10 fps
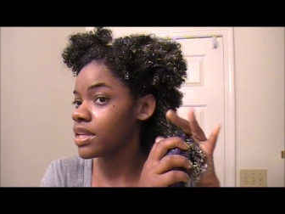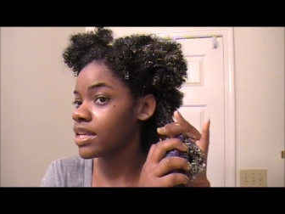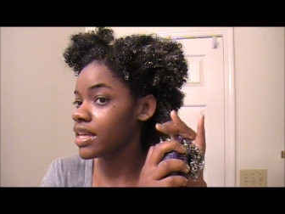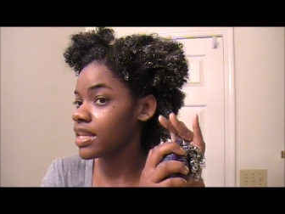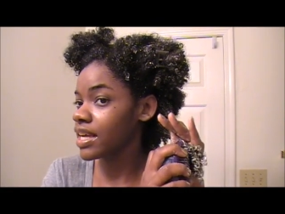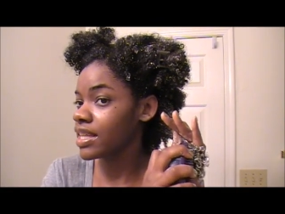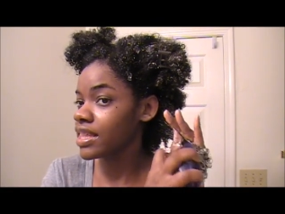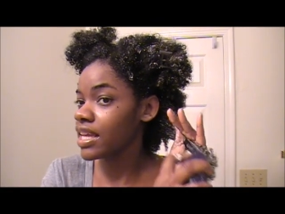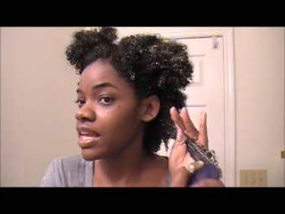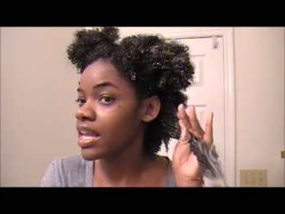And again, like I
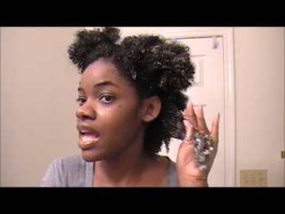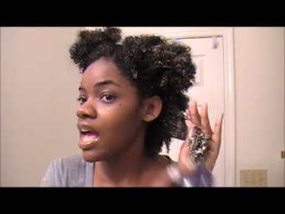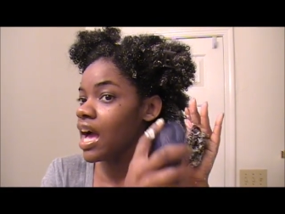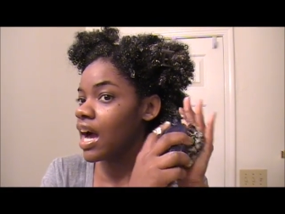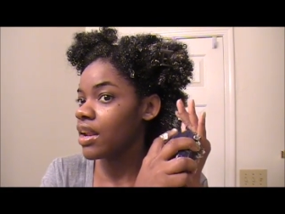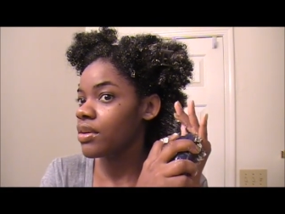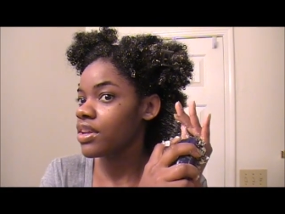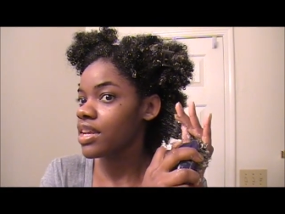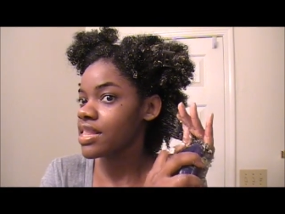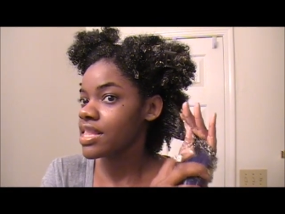said, I don't
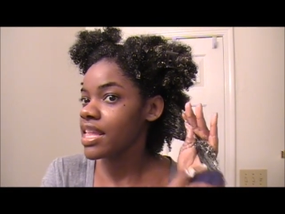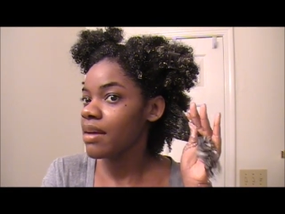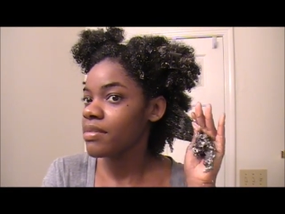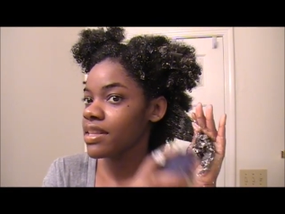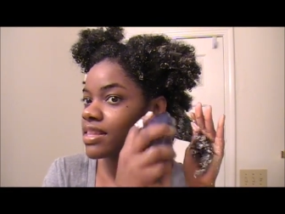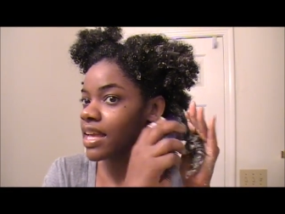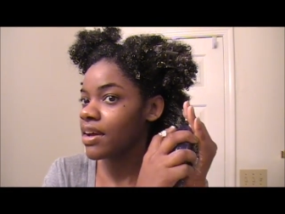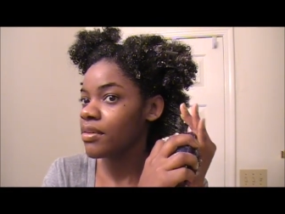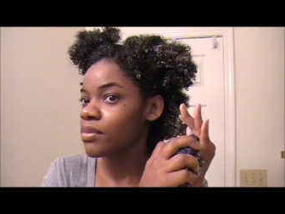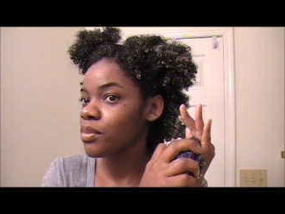hear that snapping
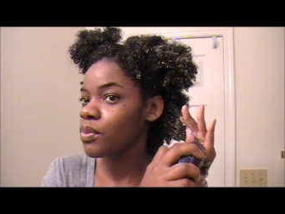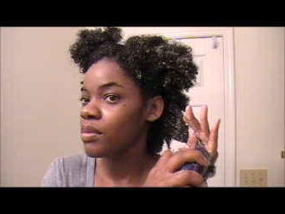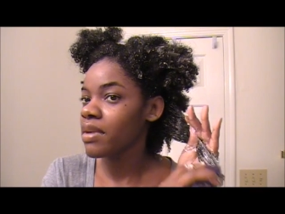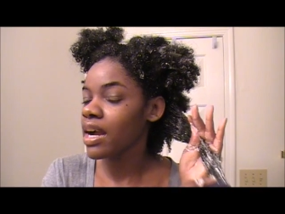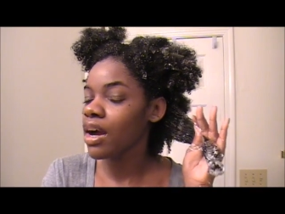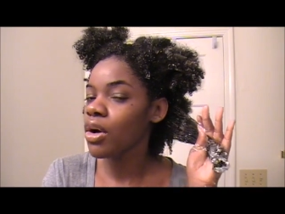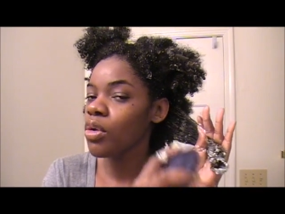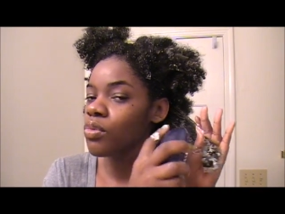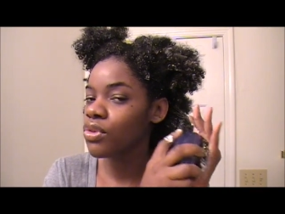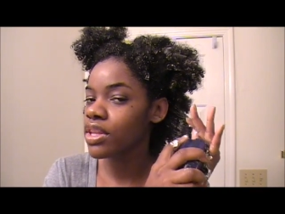sound when my
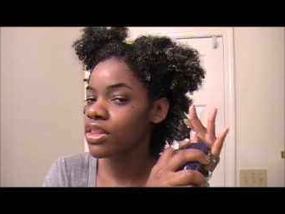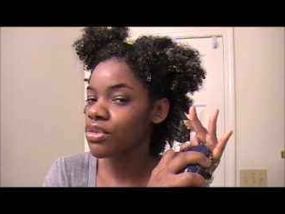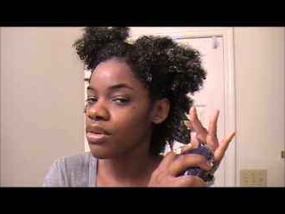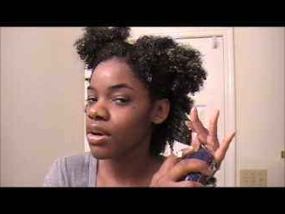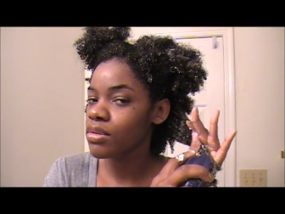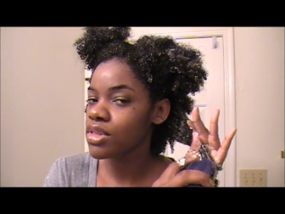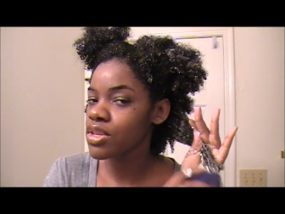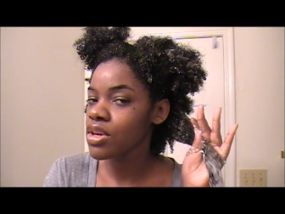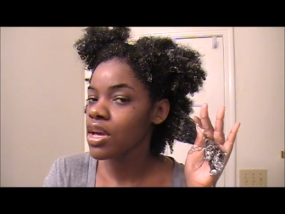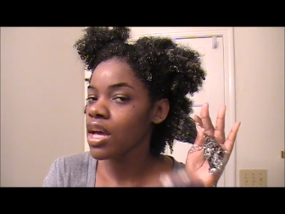comb runs
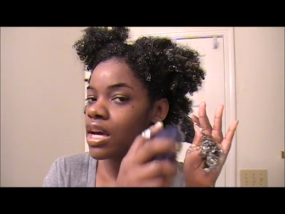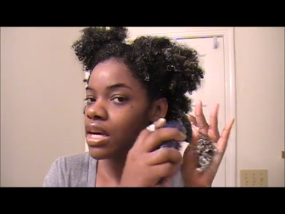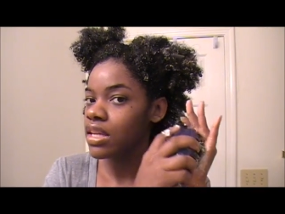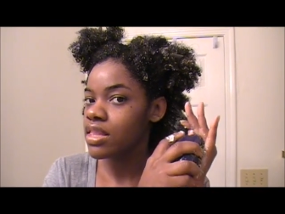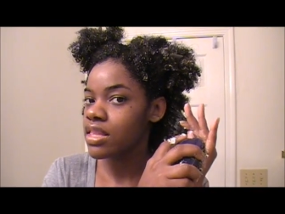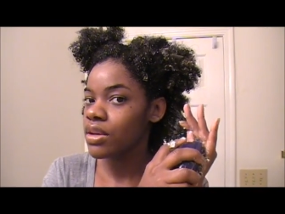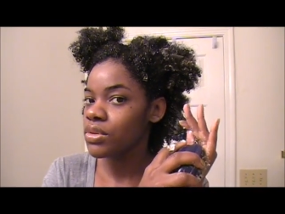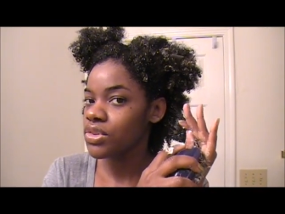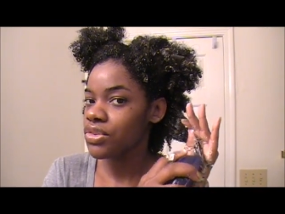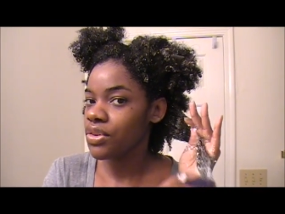across a
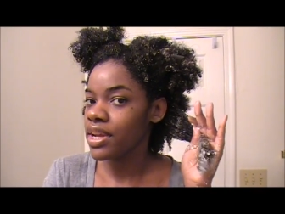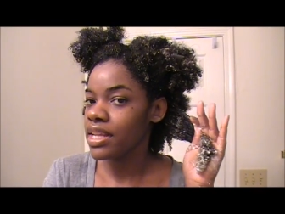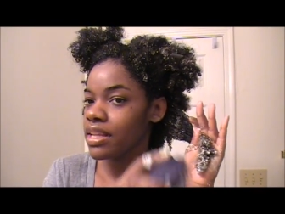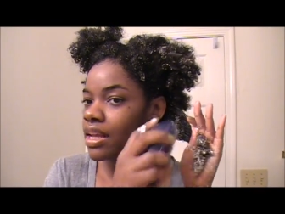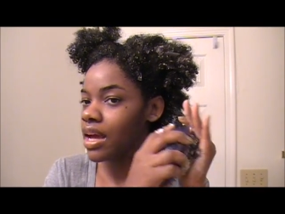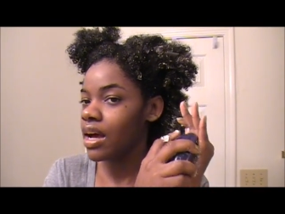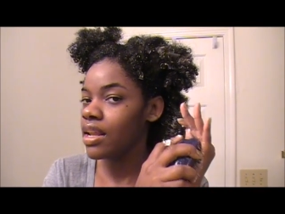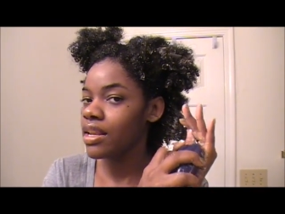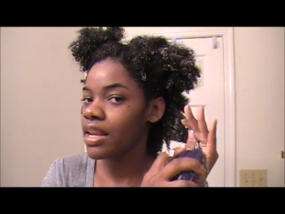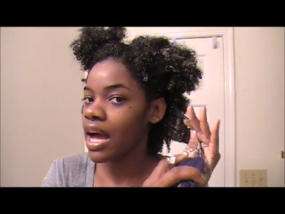single strand
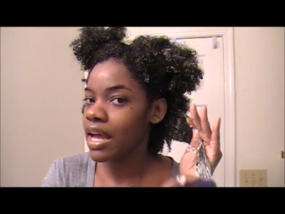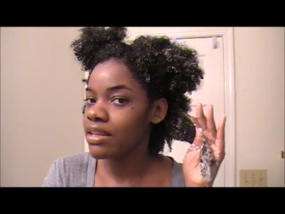knot